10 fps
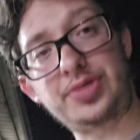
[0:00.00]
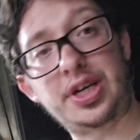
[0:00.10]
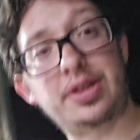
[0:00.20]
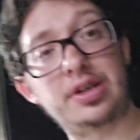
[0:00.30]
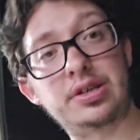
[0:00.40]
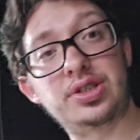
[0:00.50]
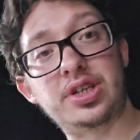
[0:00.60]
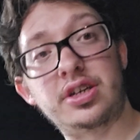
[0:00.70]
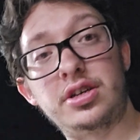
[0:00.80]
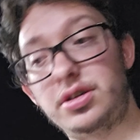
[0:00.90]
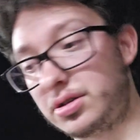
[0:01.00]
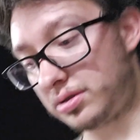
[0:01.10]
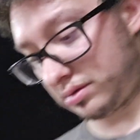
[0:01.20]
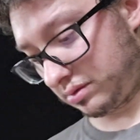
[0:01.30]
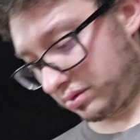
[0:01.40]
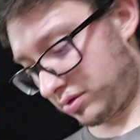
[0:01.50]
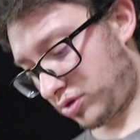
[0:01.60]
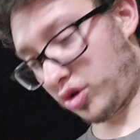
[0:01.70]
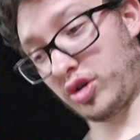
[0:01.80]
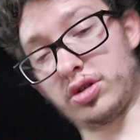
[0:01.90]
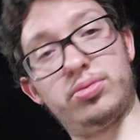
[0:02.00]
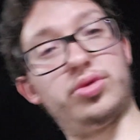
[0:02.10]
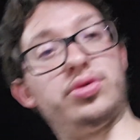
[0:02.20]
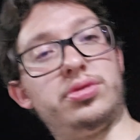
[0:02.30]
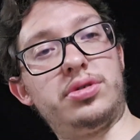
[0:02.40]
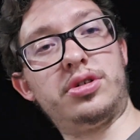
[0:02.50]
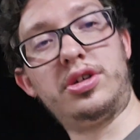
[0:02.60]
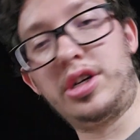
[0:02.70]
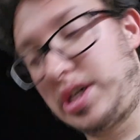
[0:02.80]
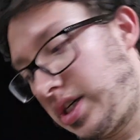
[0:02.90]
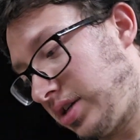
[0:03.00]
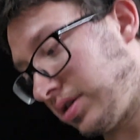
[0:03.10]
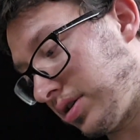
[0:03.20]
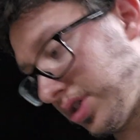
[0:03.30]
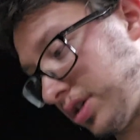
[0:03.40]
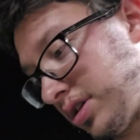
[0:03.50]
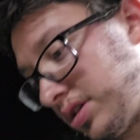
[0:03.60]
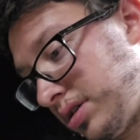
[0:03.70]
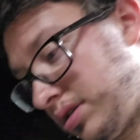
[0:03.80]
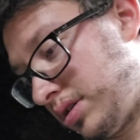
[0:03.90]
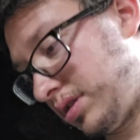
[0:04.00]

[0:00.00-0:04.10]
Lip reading: that thing is a horrible design.